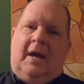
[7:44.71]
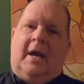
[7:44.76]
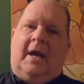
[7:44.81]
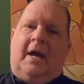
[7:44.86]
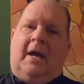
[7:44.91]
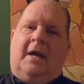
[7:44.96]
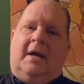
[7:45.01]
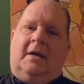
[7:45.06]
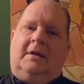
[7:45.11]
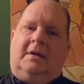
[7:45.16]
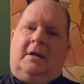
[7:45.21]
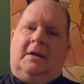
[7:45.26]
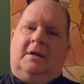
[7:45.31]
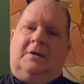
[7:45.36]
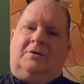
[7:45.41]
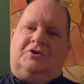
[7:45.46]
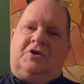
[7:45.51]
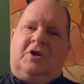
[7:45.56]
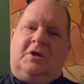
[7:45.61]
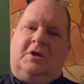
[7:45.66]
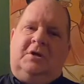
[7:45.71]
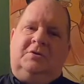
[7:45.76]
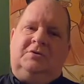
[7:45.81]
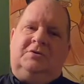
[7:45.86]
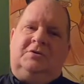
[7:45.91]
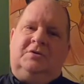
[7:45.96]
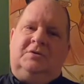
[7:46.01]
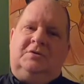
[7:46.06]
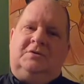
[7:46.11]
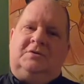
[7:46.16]
and it
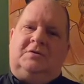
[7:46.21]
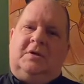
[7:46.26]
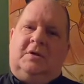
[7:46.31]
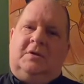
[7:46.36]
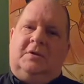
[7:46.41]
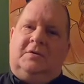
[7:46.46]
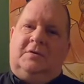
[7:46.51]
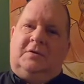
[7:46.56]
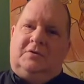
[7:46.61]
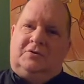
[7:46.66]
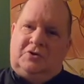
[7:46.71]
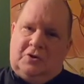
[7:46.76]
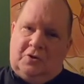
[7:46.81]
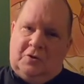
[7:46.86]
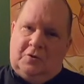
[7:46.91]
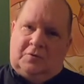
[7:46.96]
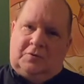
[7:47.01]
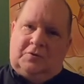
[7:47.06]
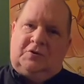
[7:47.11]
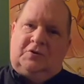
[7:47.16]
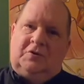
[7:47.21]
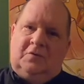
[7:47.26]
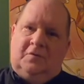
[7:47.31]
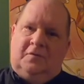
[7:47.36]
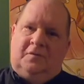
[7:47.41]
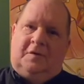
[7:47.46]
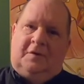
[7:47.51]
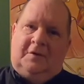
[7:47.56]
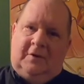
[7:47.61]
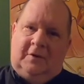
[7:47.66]
changes the church
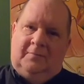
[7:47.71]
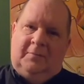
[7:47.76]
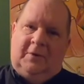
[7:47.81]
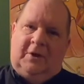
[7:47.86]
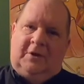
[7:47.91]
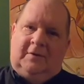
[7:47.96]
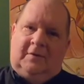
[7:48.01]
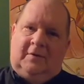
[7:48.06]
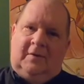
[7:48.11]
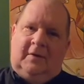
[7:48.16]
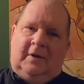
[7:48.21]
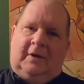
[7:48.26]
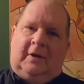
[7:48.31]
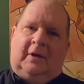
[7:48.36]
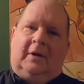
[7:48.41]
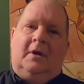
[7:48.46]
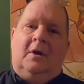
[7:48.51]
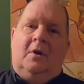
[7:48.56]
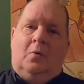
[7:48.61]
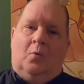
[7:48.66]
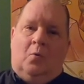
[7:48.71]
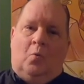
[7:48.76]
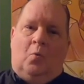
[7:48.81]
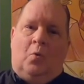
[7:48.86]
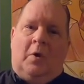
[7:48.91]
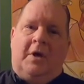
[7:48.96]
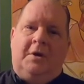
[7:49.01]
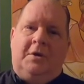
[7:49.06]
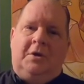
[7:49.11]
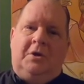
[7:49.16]
fundamentally
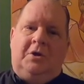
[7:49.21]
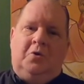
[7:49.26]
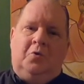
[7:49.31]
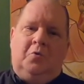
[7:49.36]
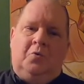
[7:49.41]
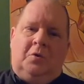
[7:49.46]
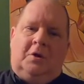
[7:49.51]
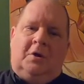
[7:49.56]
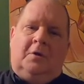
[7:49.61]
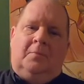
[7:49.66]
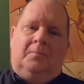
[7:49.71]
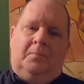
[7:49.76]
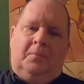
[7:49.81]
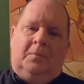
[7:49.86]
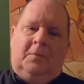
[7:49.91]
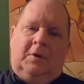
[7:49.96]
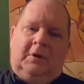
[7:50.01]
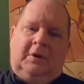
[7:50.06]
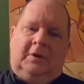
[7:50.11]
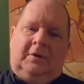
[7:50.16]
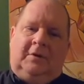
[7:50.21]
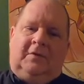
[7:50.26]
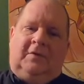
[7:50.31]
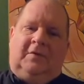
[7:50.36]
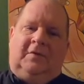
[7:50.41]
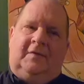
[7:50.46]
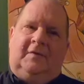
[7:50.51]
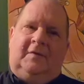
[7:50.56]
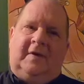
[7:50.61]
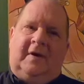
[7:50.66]
when you can
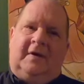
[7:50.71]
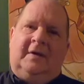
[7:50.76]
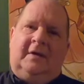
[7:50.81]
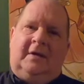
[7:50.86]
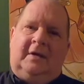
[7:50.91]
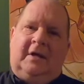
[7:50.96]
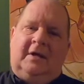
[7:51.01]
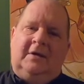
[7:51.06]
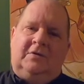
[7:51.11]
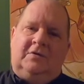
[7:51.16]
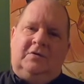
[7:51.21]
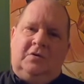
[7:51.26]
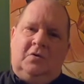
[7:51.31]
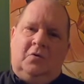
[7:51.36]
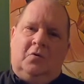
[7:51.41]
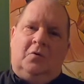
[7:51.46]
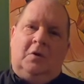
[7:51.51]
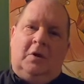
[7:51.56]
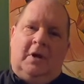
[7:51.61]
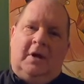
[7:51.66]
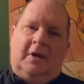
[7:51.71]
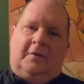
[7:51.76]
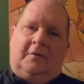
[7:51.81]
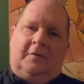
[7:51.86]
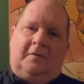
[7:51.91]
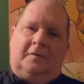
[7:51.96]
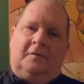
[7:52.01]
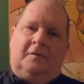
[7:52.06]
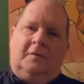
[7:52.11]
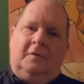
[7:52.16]
dedicate your
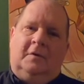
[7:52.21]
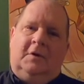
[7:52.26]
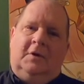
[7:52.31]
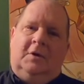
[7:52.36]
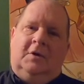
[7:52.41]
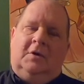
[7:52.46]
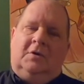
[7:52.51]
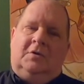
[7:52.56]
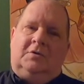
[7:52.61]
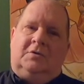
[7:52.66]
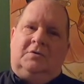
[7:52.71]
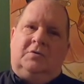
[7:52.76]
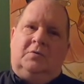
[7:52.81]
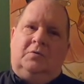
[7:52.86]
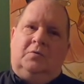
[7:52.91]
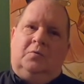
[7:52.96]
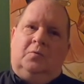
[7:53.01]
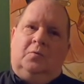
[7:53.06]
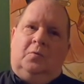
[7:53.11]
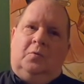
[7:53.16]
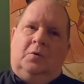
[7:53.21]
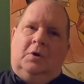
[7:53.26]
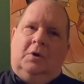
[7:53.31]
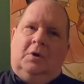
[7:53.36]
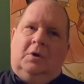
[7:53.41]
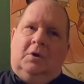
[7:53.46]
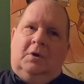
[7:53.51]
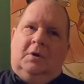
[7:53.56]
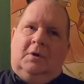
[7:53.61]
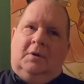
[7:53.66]
life
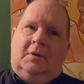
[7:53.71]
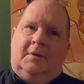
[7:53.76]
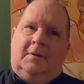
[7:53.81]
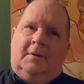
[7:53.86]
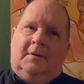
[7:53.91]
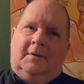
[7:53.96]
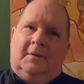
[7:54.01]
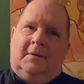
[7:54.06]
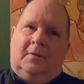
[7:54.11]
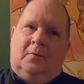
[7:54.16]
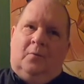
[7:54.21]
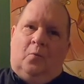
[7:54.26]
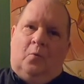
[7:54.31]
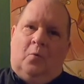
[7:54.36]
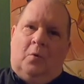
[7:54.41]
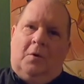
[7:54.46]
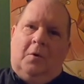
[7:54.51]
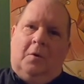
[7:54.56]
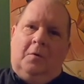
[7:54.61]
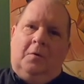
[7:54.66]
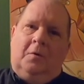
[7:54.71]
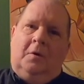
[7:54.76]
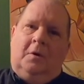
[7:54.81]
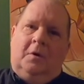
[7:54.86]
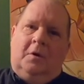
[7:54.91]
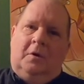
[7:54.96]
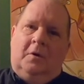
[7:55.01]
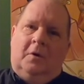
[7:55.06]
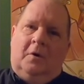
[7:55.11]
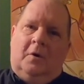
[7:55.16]
to
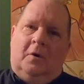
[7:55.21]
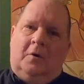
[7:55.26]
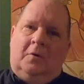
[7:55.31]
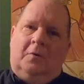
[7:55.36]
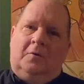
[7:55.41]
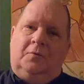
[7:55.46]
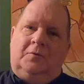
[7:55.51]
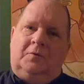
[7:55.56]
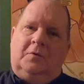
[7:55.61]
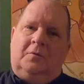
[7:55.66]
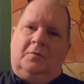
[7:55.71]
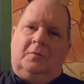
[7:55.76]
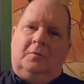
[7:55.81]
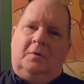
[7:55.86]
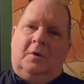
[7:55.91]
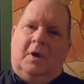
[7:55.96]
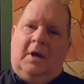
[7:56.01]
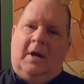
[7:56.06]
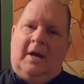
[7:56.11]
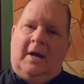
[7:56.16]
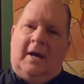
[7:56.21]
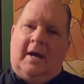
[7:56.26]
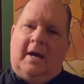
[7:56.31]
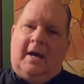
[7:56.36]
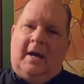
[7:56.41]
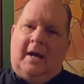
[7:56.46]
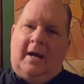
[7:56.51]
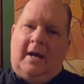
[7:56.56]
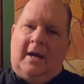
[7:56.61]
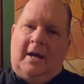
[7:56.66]
word, altar,
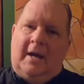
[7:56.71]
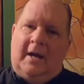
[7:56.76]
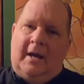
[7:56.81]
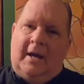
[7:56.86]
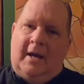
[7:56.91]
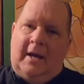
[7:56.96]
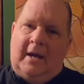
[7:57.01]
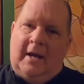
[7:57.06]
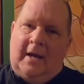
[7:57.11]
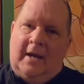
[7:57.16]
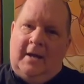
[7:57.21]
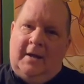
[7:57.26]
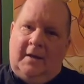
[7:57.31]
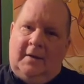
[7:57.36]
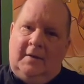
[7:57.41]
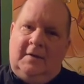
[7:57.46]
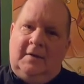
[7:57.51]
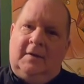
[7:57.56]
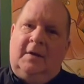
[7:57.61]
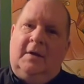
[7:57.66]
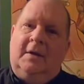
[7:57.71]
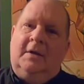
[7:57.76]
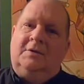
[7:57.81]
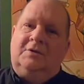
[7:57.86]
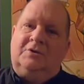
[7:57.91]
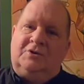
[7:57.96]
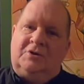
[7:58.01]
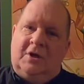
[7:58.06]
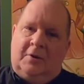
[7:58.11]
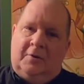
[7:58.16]
and
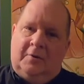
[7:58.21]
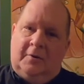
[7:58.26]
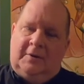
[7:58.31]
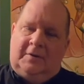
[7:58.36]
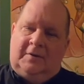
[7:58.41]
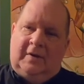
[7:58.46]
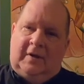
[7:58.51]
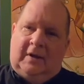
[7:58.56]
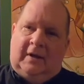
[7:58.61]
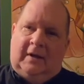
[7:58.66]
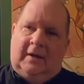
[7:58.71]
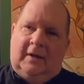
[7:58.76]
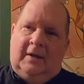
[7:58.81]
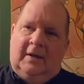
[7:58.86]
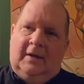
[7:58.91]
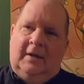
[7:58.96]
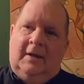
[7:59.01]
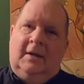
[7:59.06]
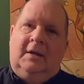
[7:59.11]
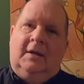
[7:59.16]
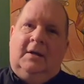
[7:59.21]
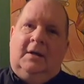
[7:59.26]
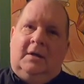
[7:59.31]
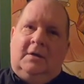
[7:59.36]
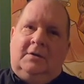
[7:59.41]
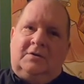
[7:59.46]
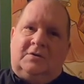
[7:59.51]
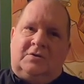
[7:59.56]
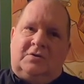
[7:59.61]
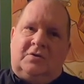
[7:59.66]
charity,
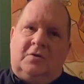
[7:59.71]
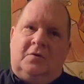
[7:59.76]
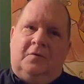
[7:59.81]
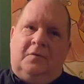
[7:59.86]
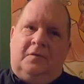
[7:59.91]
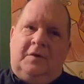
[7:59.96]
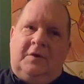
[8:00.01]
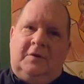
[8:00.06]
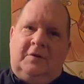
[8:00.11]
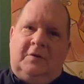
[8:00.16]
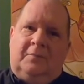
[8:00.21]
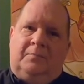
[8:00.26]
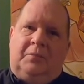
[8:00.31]
serving the